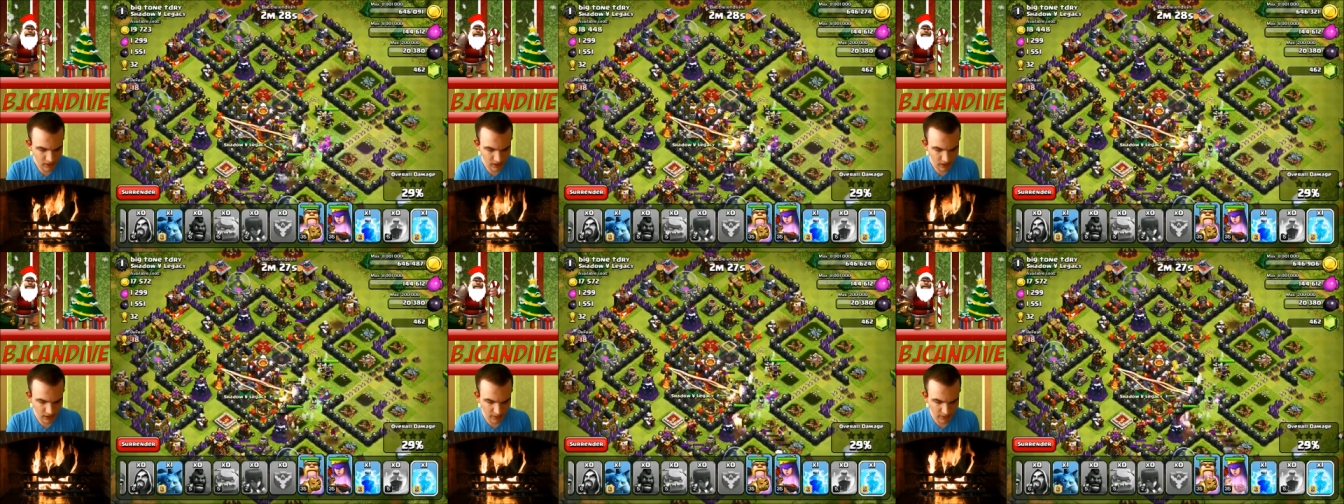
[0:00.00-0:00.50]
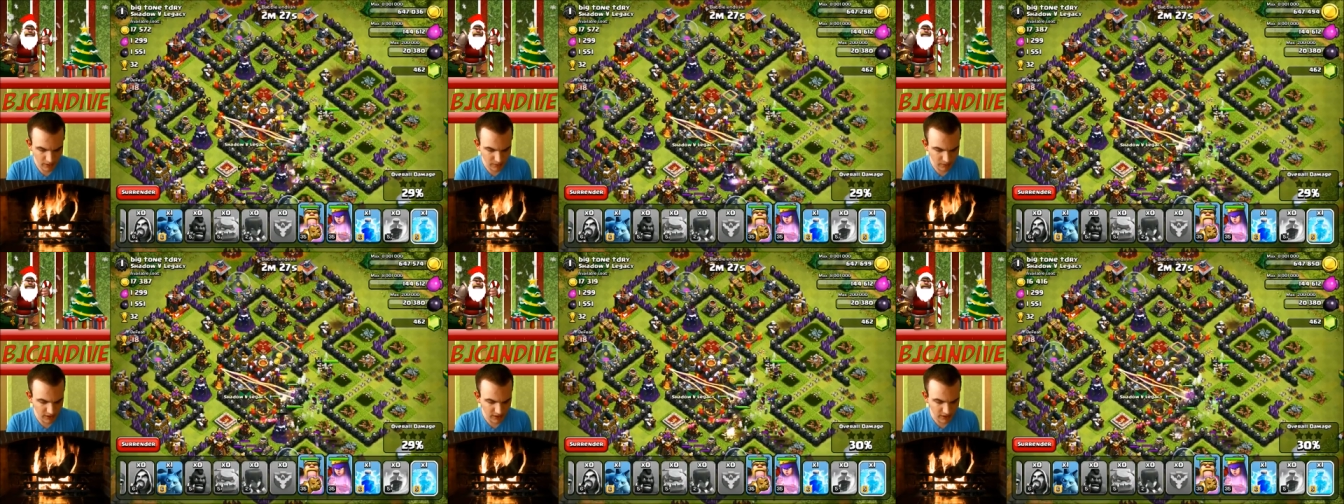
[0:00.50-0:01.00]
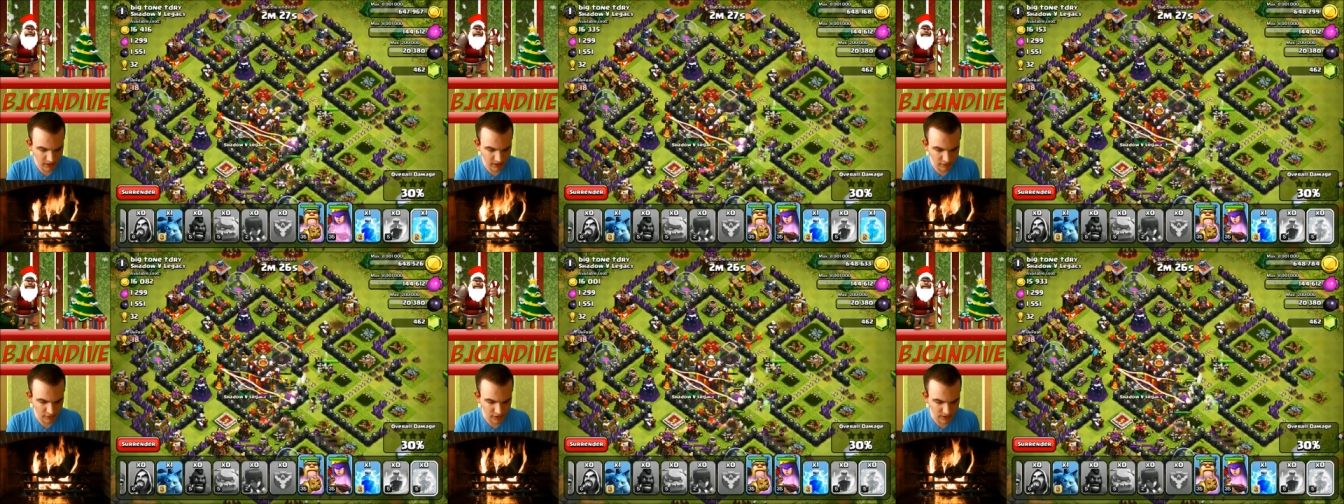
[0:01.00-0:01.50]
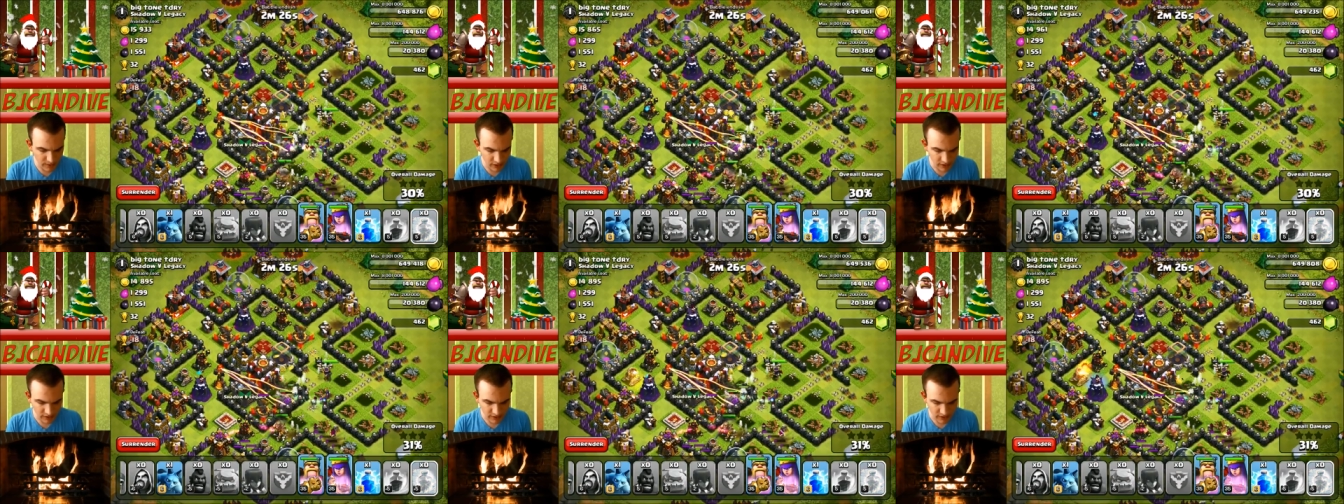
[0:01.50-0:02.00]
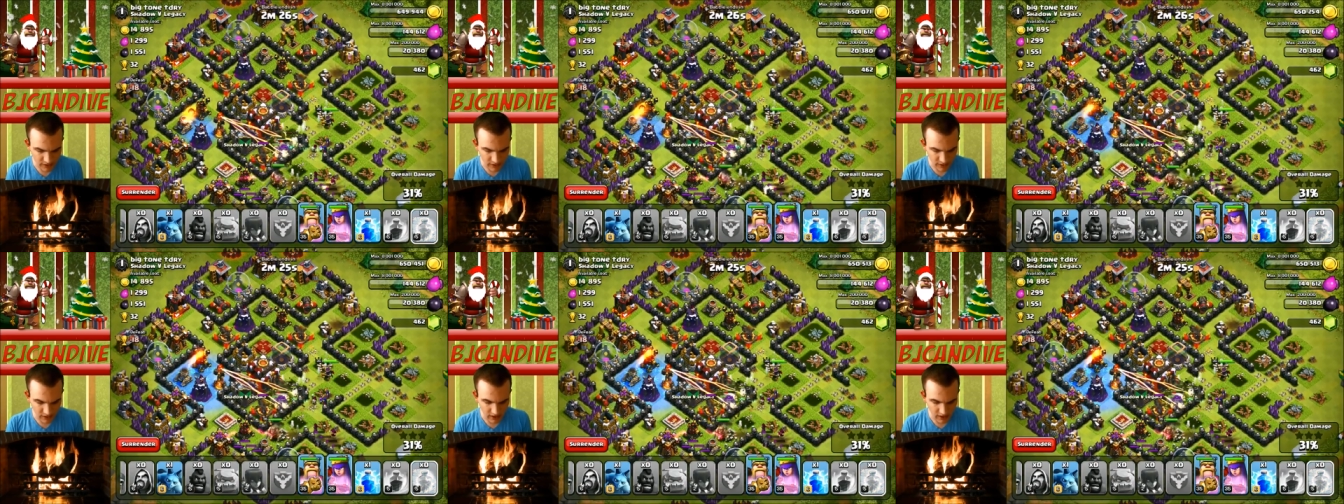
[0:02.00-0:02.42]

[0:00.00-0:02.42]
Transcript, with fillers: Um, I'm going to put down another freeze spell on this